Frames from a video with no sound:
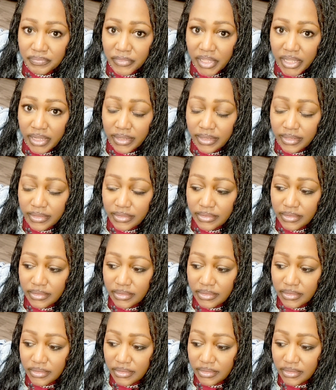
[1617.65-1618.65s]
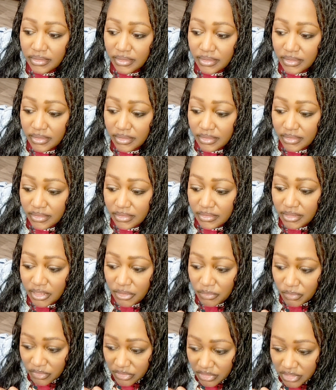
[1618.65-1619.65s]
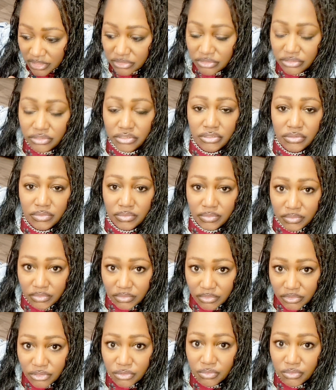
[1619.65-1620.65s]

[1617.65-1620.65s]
and they will hinder you. You